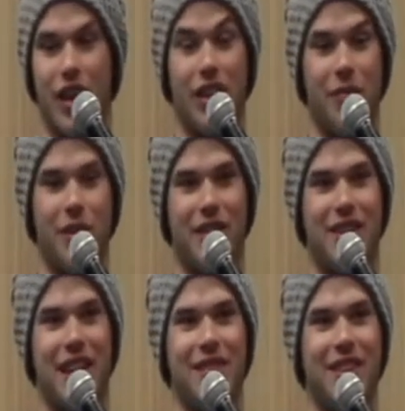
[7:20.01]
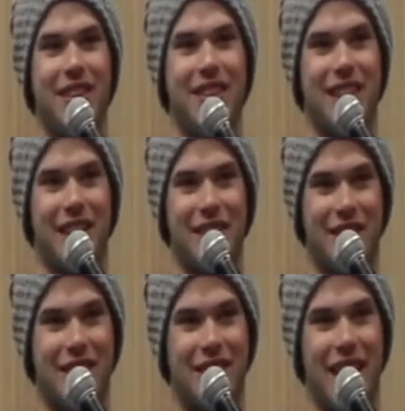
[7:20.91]
I love being safety because I could
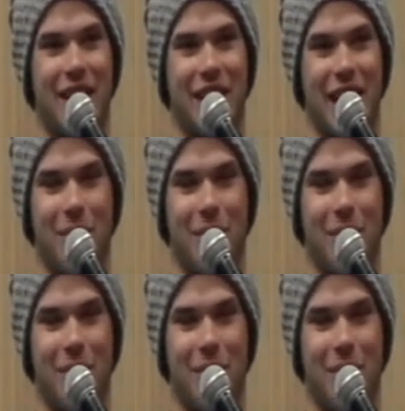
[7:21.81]
duck down and I